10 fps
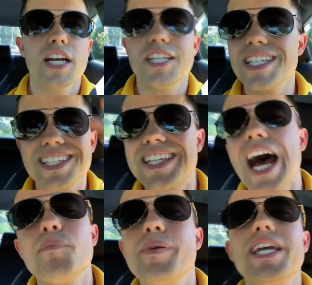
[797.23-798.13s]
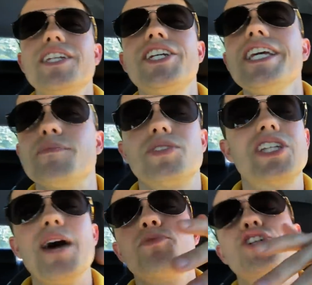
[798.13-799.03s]
Just stop being cheap.
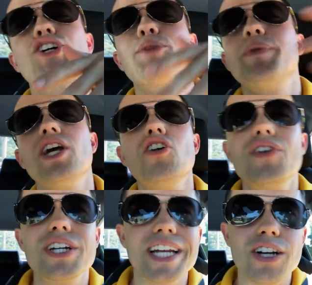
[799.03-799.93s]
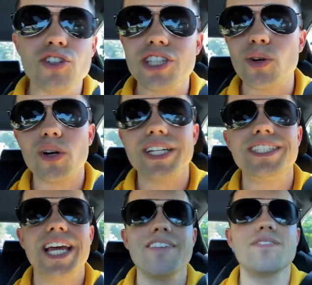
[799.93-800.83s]
Stop tripping over nickels in order to
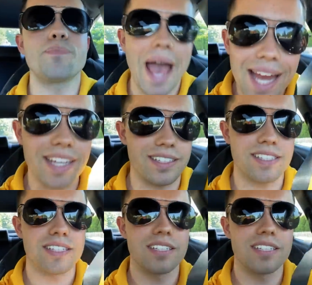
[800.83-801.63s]
save pennies.